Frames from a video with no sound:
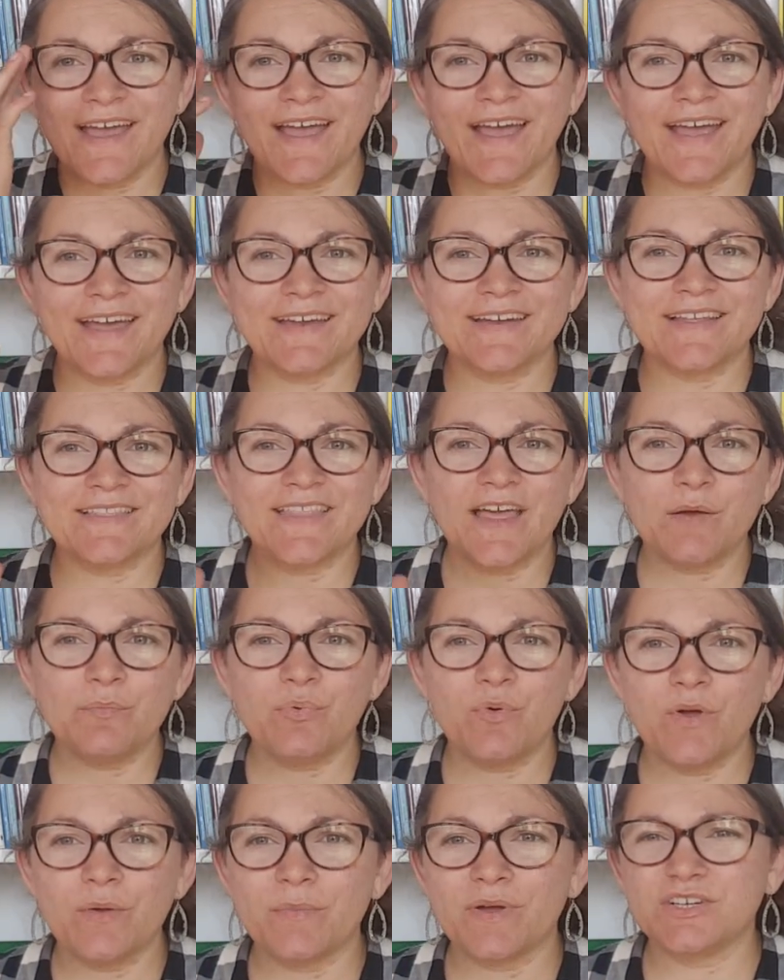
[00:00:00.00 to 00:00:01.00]
And at that
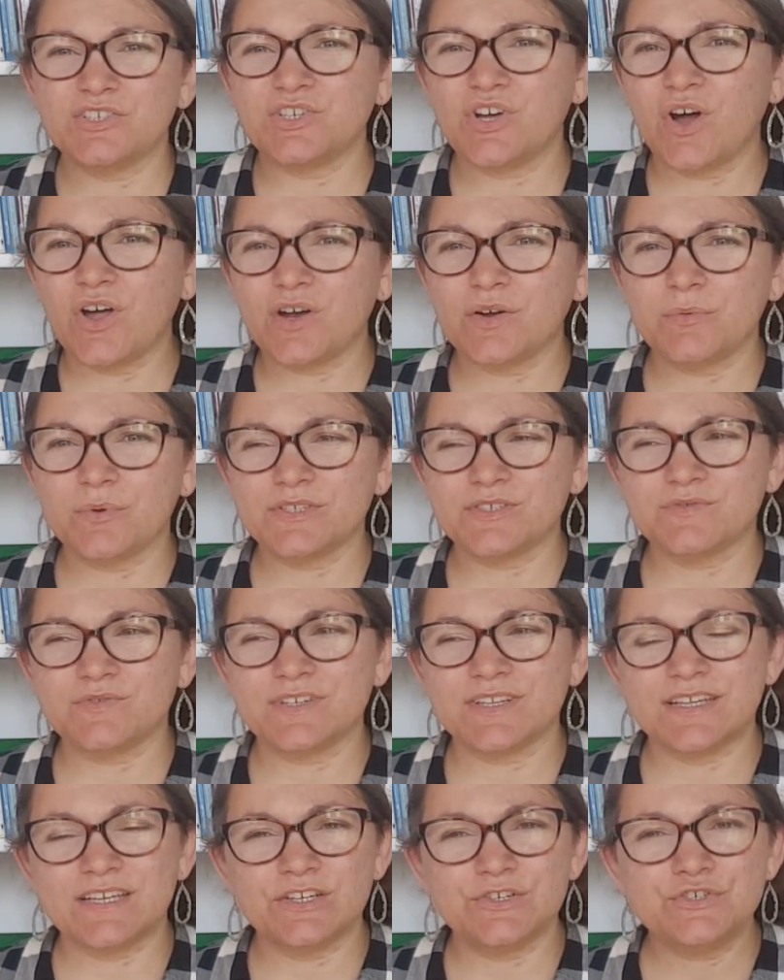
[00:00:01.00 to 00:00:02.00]
point, my daughter wasn't
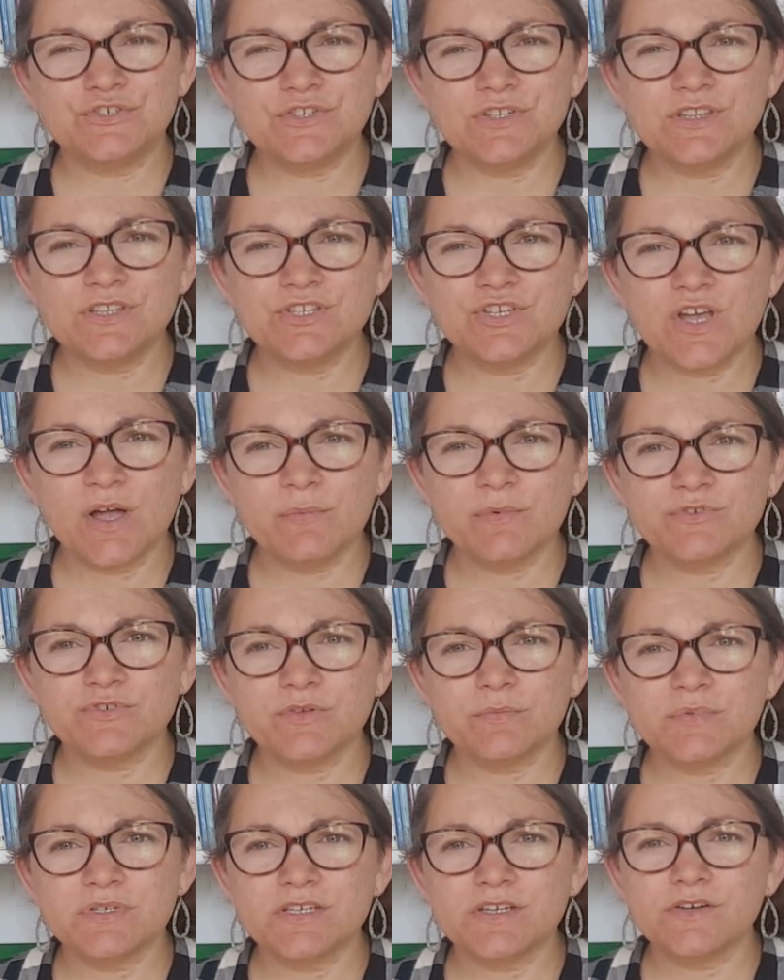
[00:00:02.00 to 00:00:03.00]
really interested in geometry
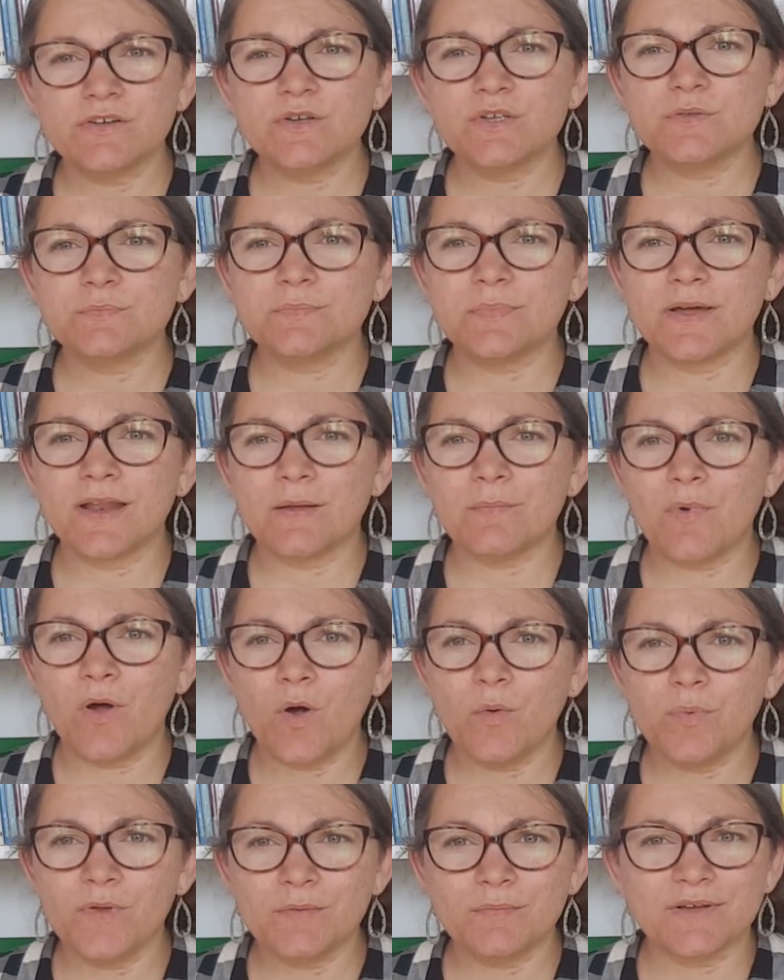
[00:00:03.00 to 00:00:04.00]
materials, but I'm
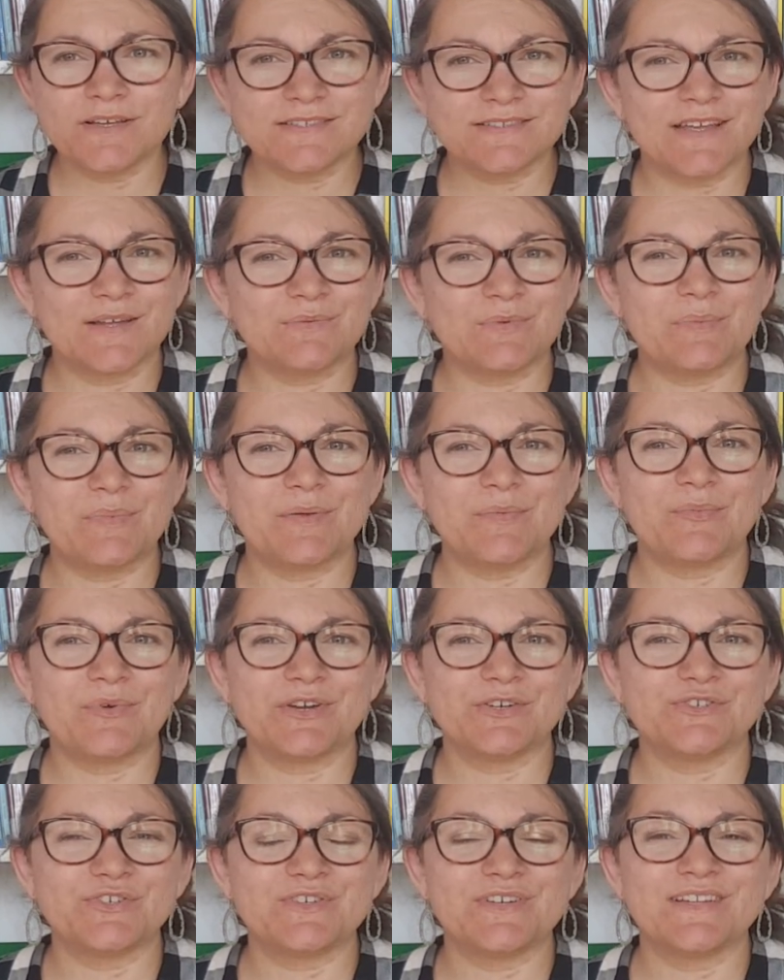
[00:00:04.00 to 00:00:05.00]
hoping my son will be more
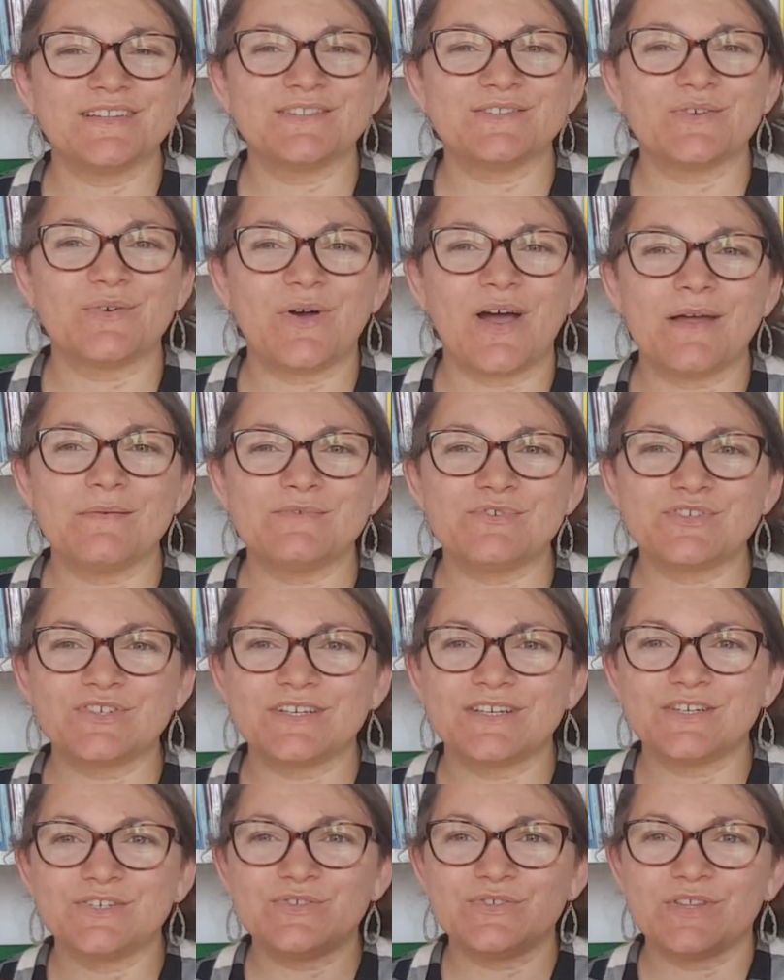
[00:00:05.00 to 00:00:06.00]
interested, so I'm just
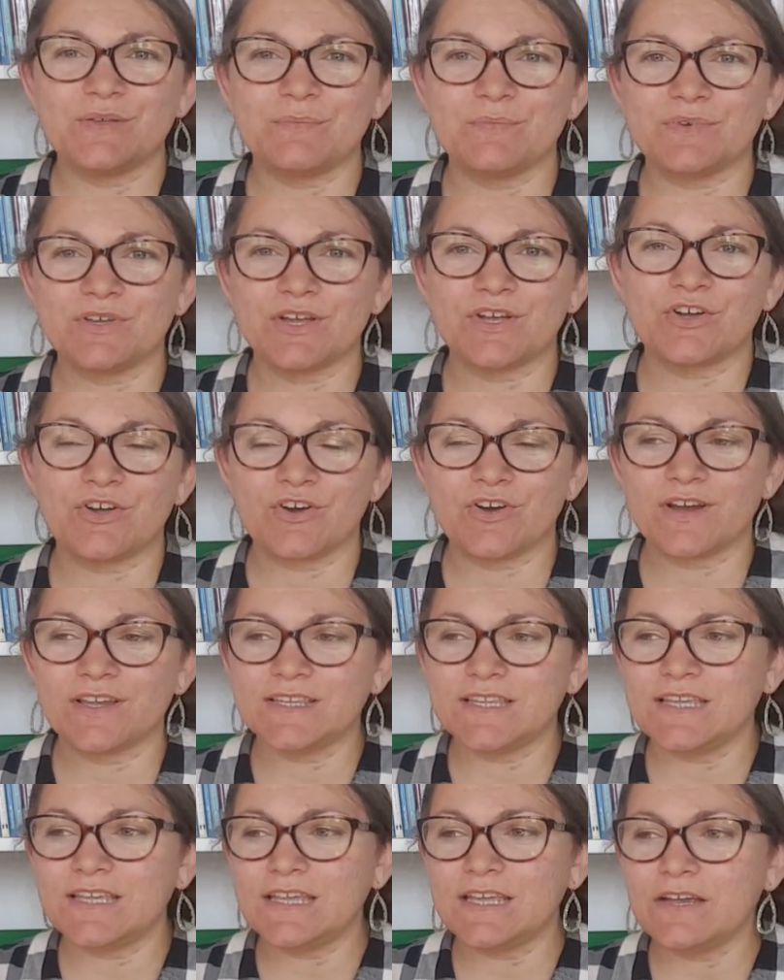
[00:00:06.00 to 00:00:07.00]
going to do them
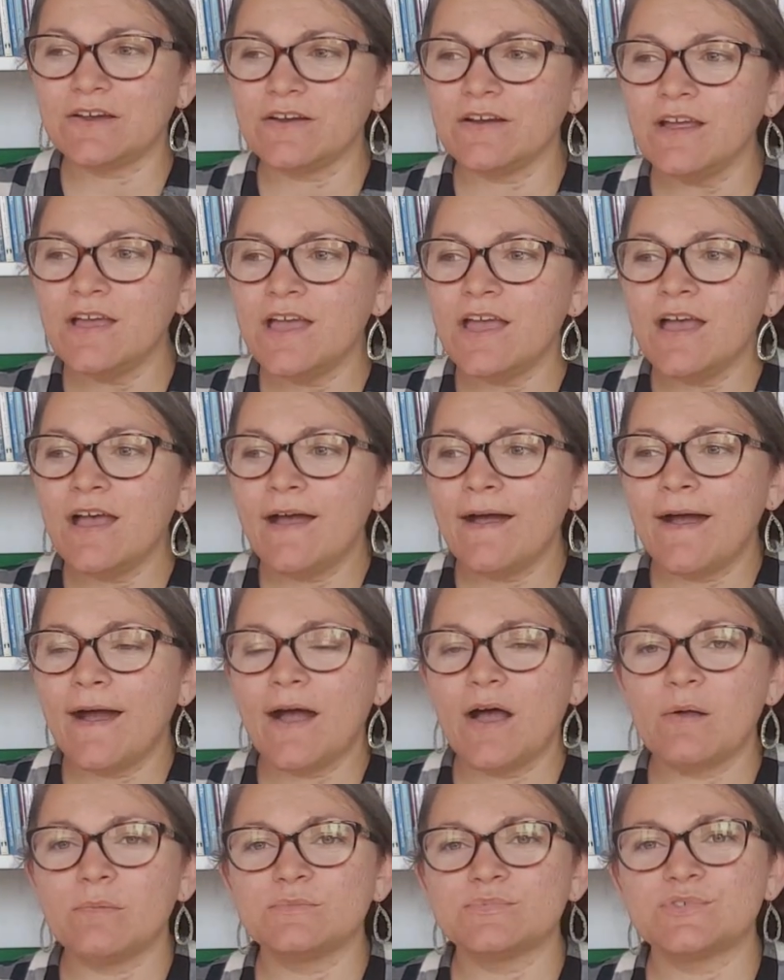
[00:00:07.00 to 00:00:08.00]
concurrently here.
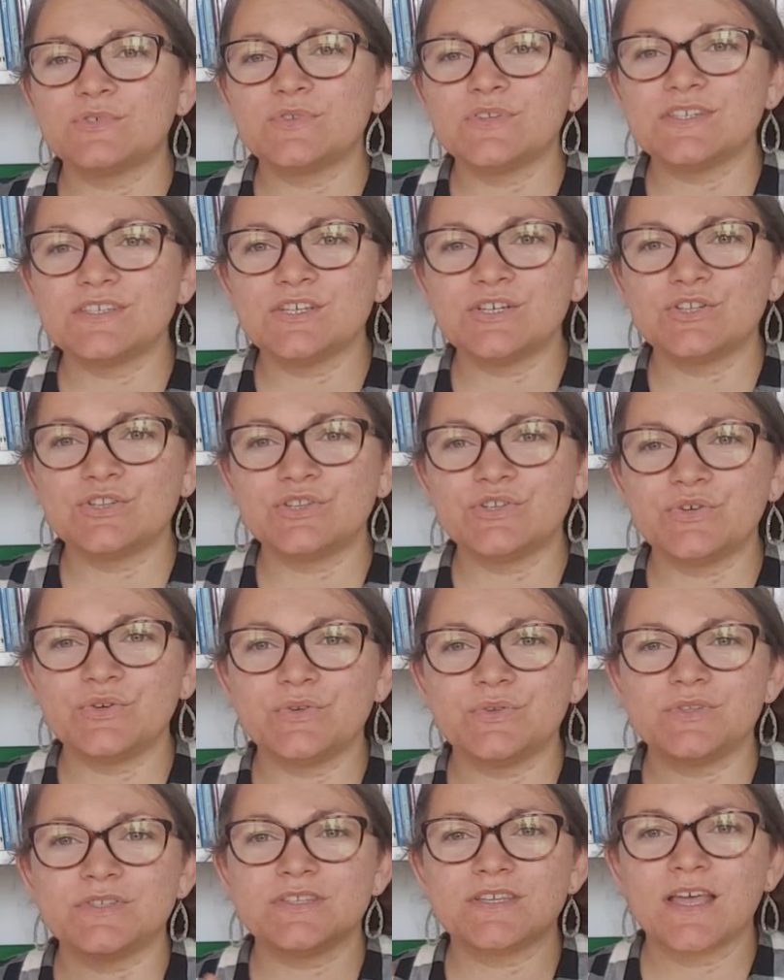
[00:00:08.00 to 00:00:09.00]
Um, so this
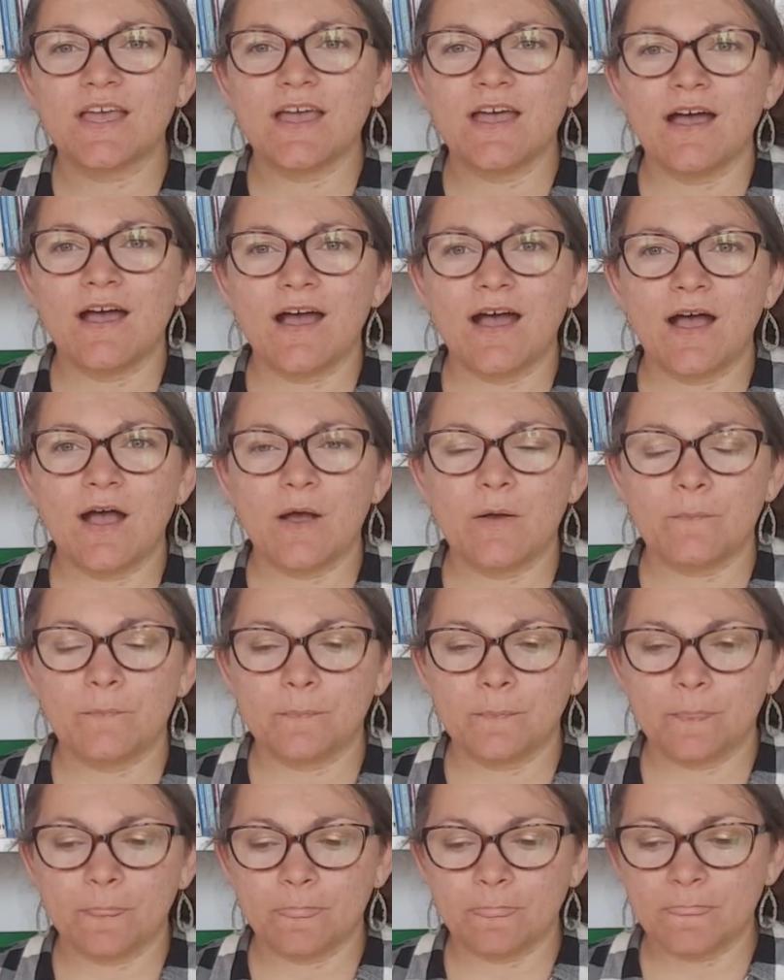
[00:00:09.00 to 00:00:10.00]
includes
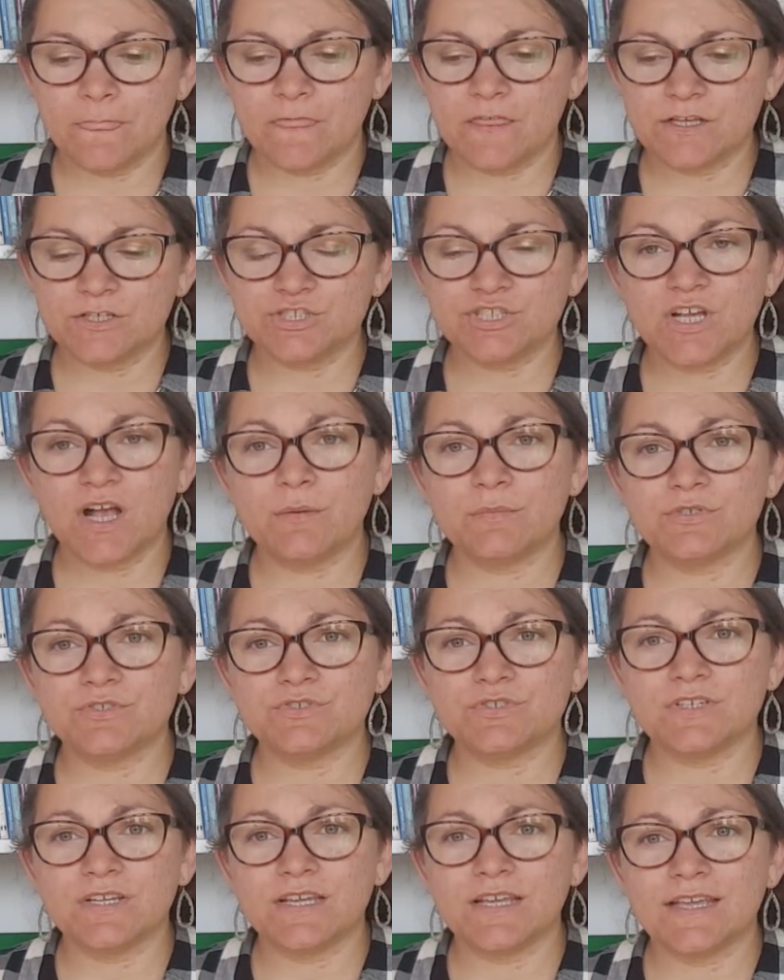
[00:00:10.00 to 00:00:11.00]
um, the
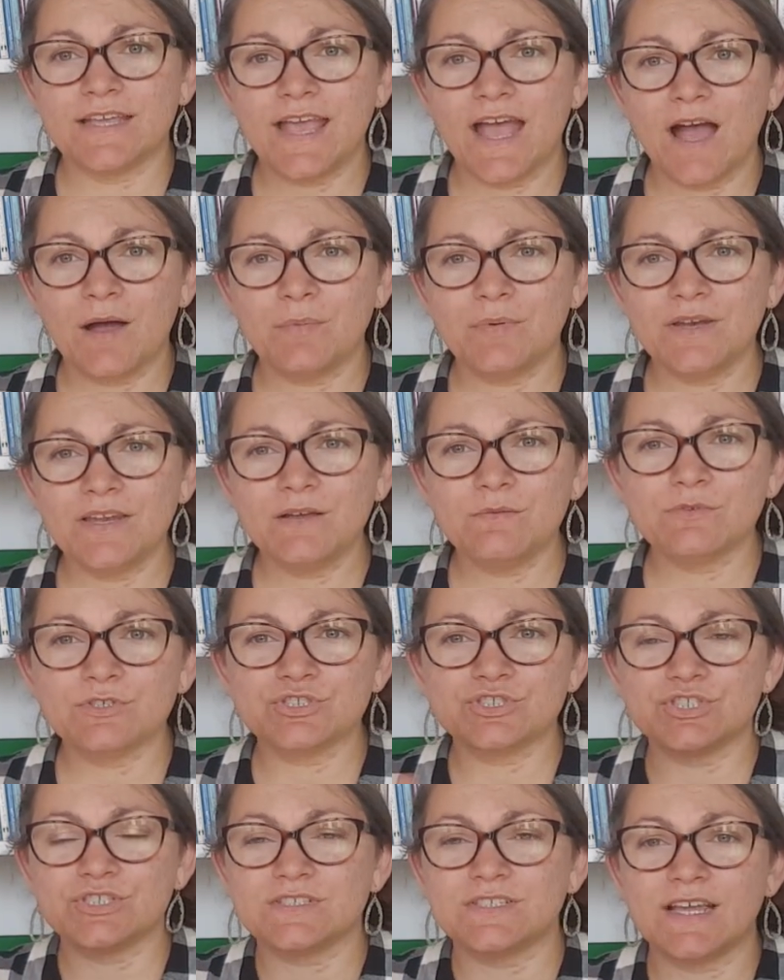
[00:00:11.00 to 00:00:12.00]
geometry cabinet,
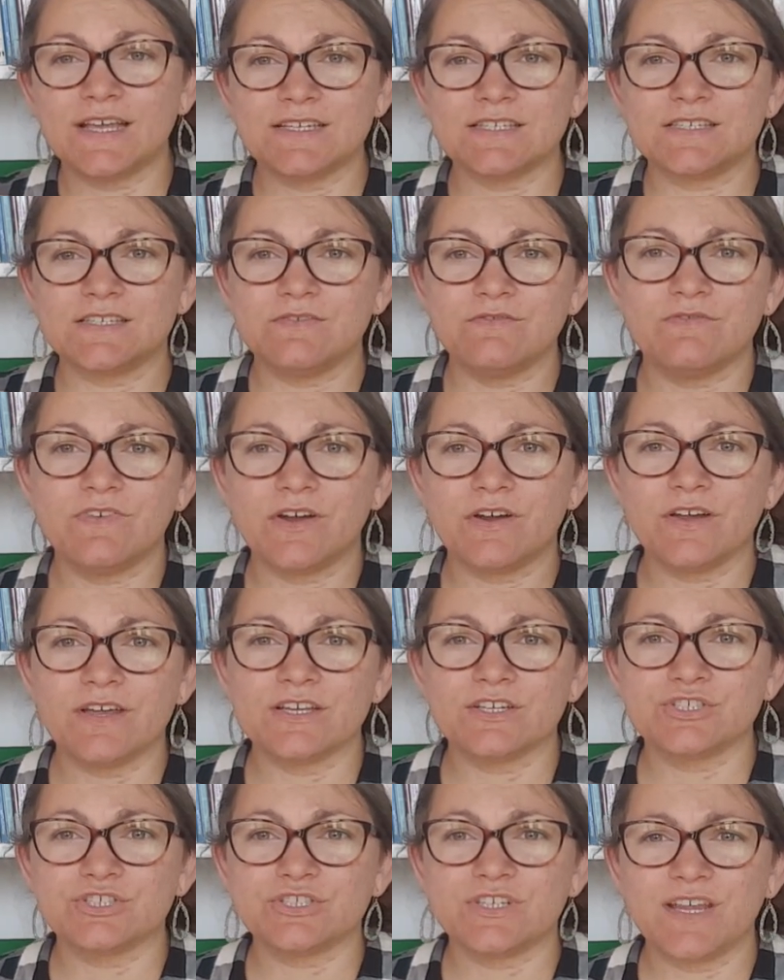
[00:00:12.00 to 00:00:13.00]
which just has
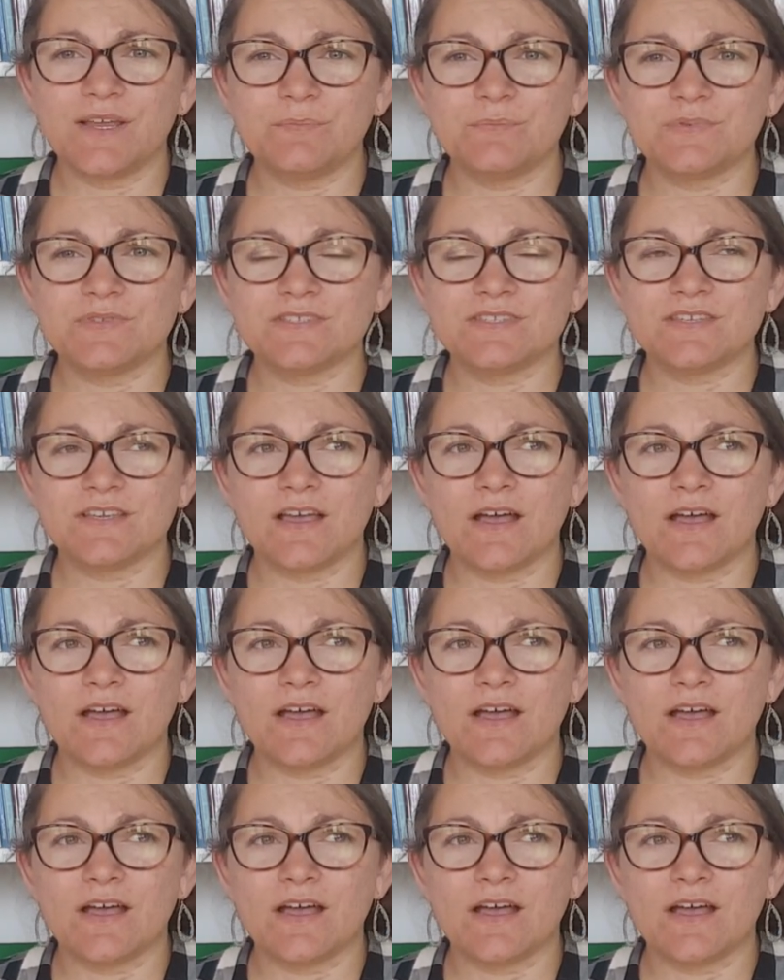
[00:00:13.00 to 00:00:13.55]
various shapes.